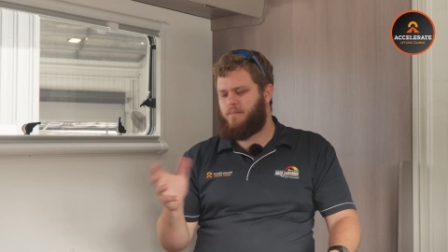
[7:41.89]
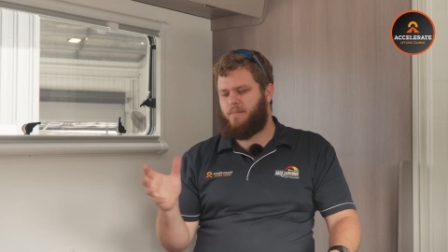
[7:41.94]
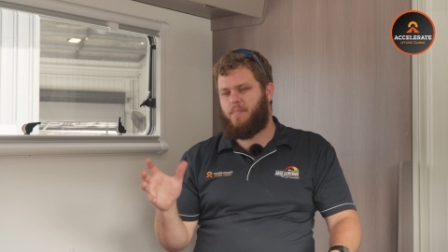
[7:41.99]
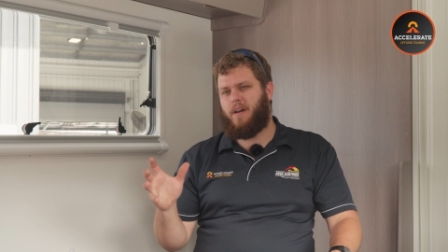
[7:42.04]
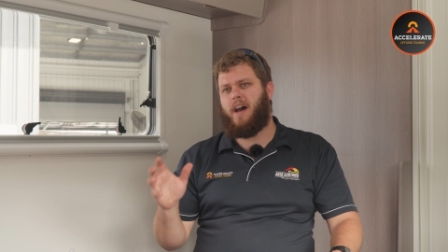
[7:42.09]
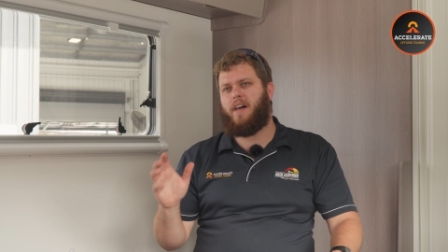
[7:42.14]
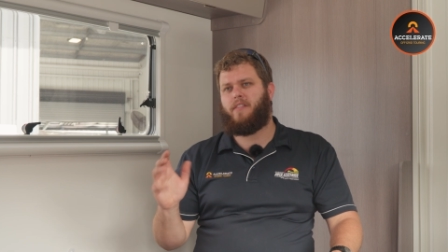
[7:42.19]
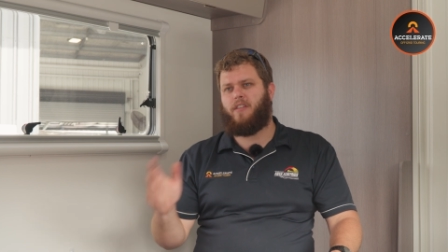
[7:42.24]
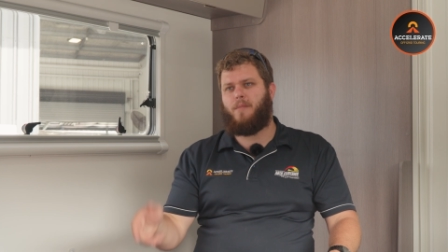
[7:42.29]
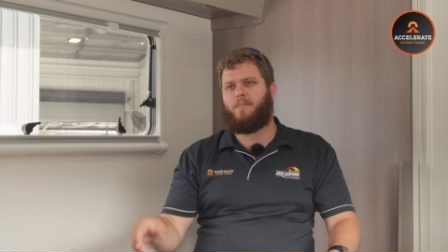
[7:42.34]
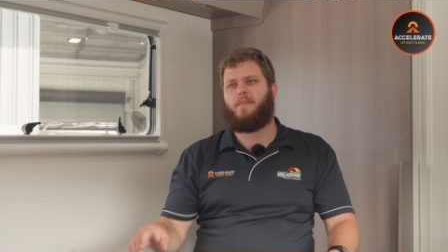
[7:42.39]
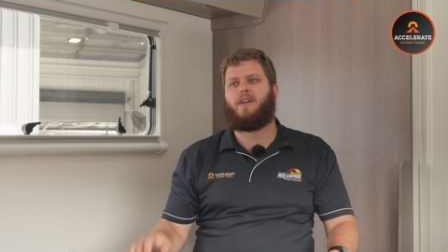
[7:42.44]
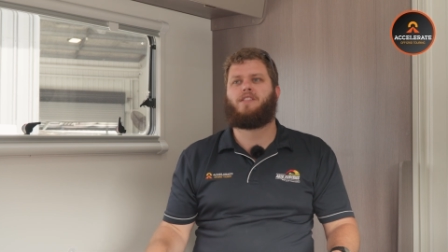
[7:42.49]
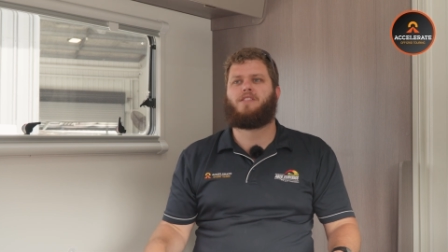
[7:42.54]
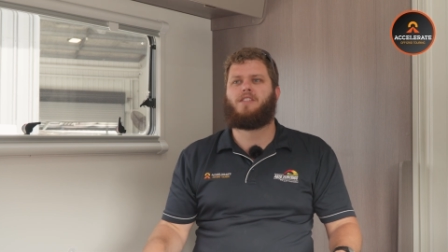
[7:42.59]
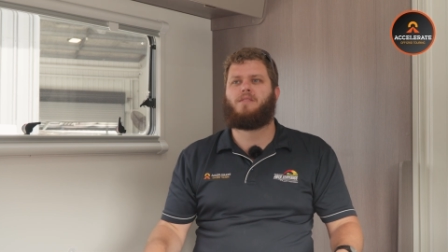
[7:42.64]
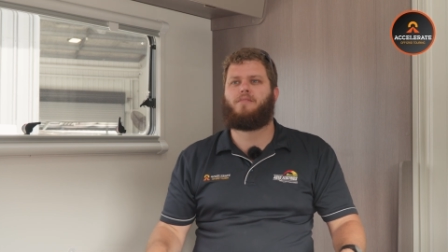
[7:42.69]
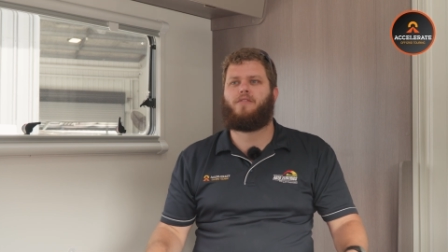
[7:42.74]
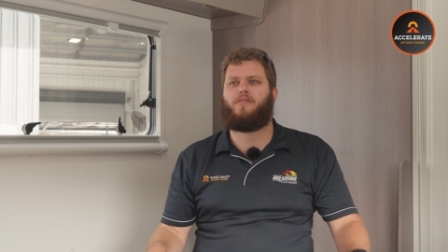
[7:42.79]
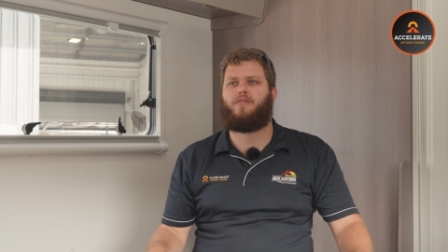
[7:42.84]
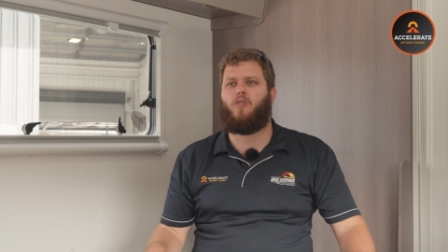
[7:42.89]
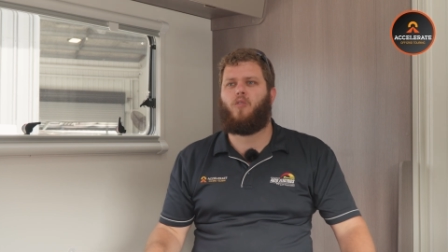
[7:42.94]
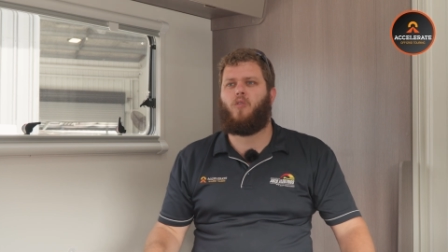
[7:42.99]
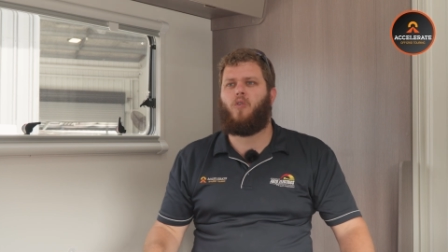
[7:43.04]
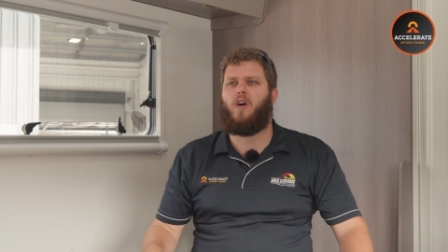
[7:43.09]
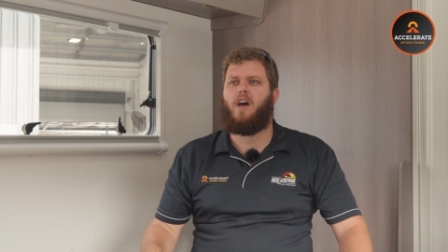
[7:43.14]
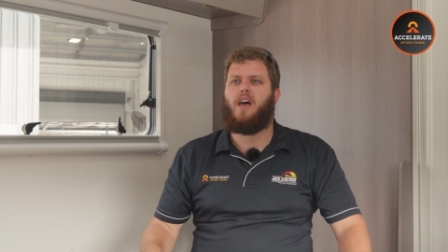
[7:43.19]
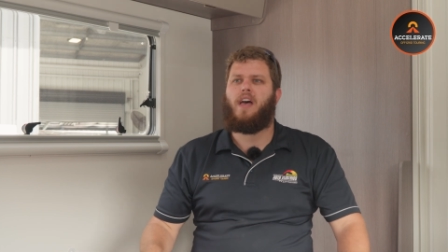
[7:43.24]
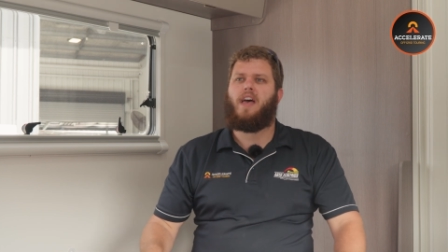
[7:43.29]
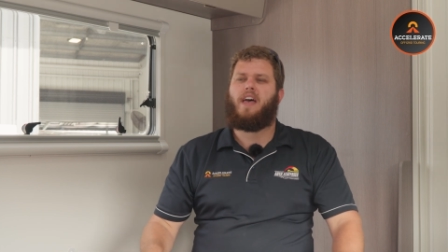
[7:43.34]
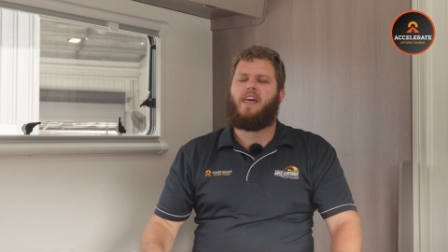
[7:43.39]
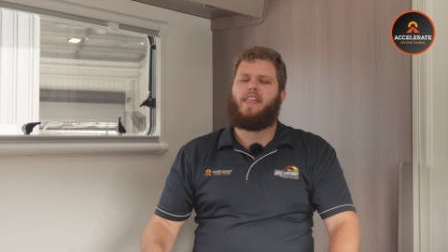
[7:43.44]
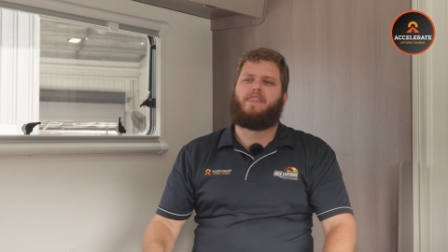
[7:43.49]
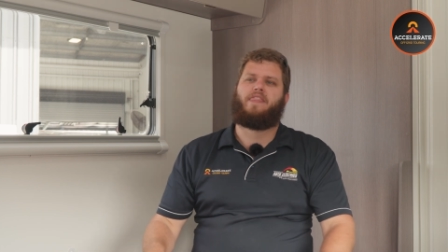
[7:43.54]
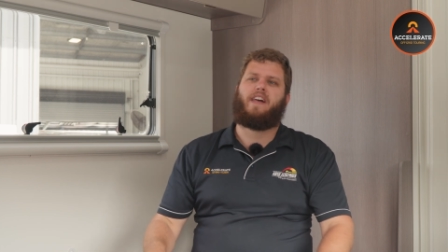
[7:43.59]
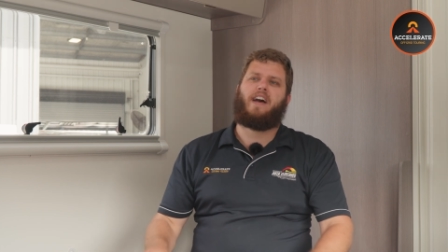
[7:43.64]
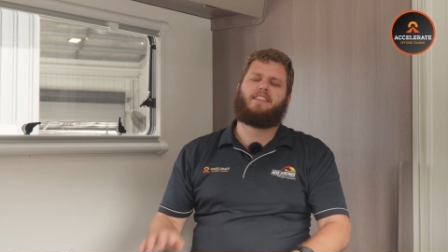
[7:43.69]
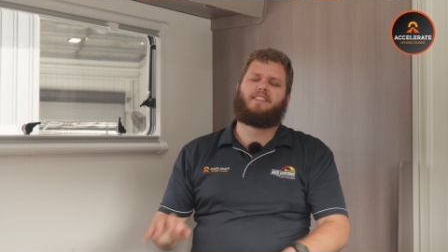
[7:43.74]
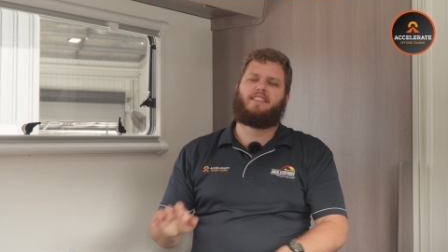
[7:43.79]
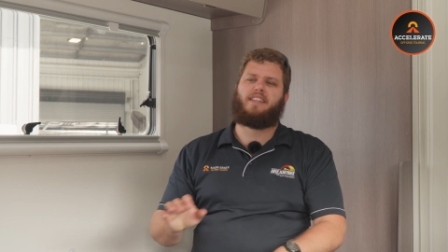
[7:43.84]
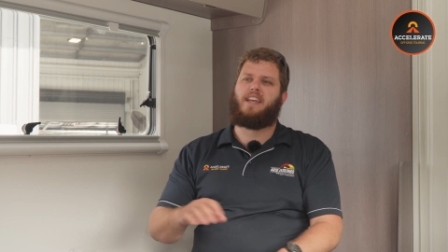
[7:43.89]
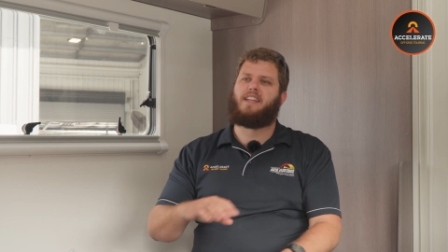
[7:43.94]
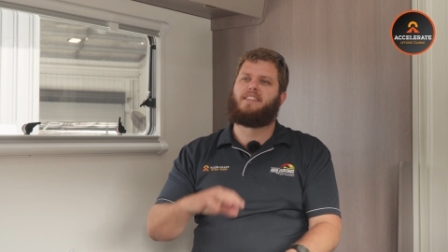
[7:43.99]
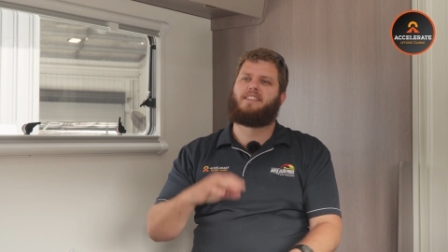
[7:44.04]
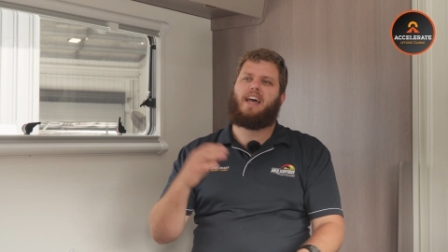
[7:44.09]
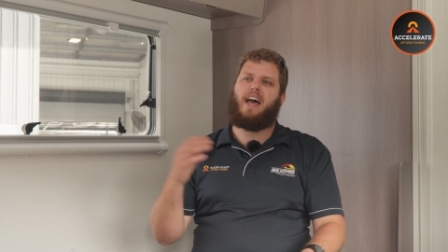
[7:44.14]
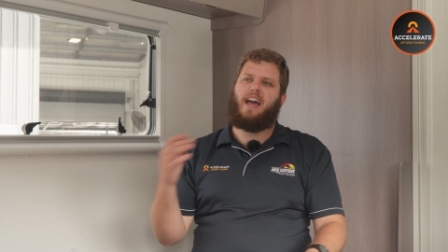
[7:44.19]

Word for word: part that I mentioned before, that's its